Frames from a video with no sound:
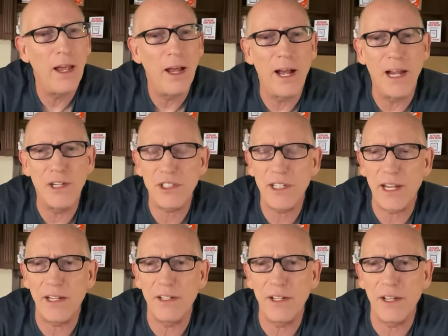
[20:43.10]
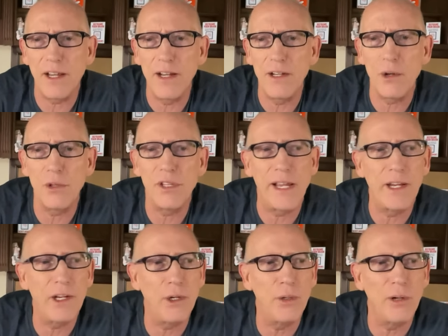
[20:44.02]
I said, no
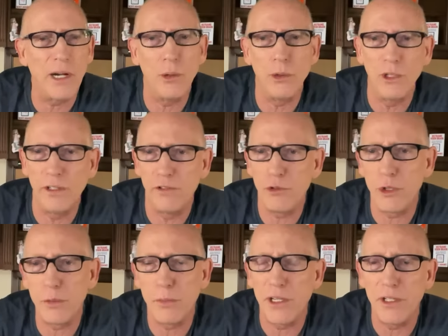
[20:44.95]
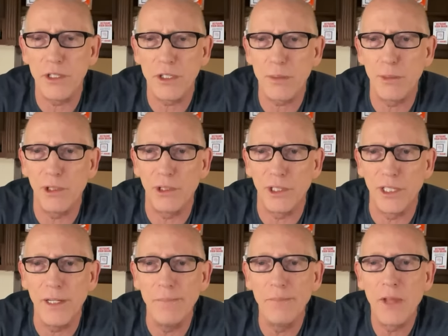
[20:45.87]
thank you, I will live with my
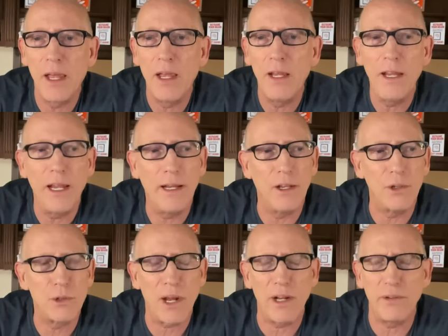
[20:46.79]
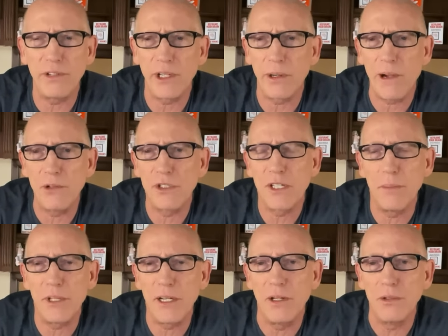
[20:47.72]
disability and I'll try to figure out
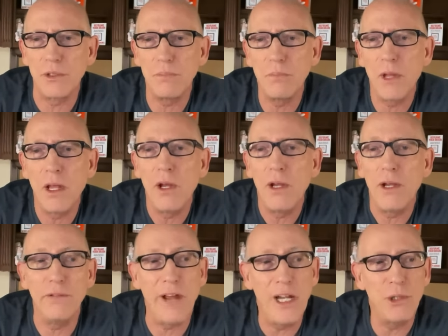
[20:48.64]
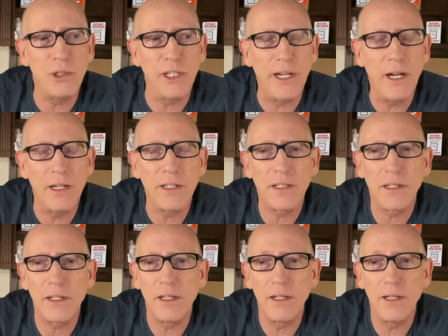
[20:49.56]
something else. Eventually,
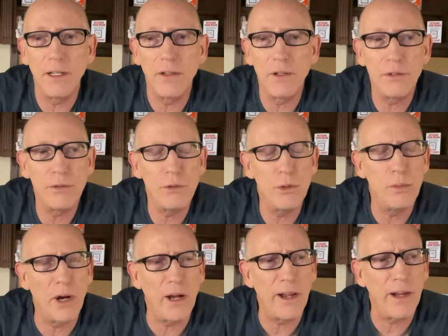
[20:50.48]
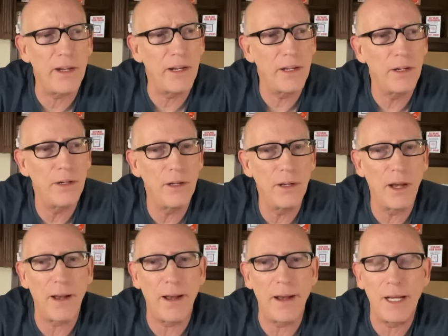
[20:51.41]
through my,
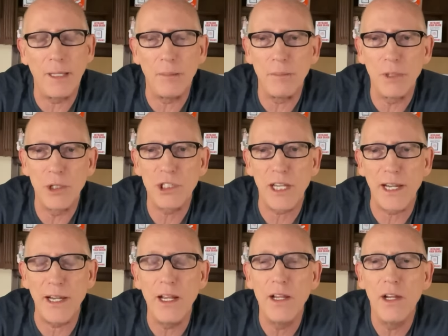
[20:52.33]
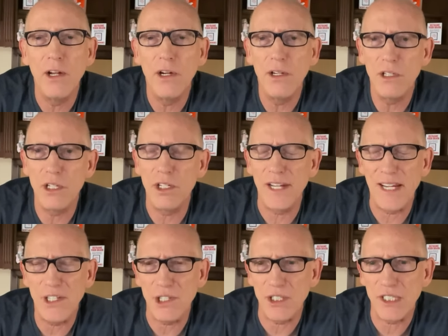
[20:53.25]
let's say,
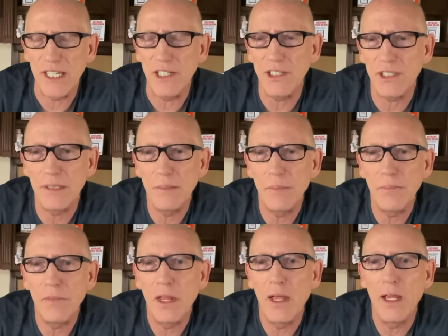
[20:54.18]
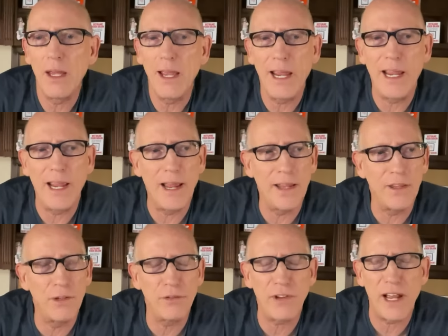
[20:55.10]
tenaciousness and
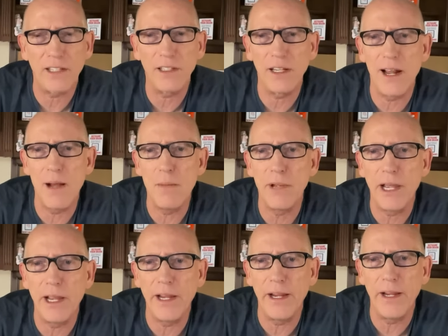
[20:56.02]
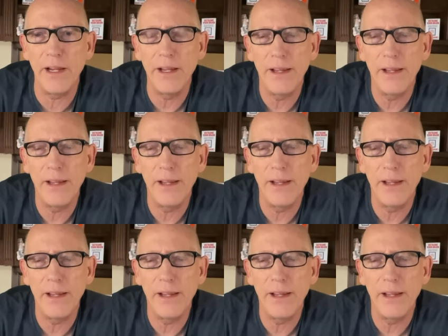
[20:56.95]
the fact that I'm a,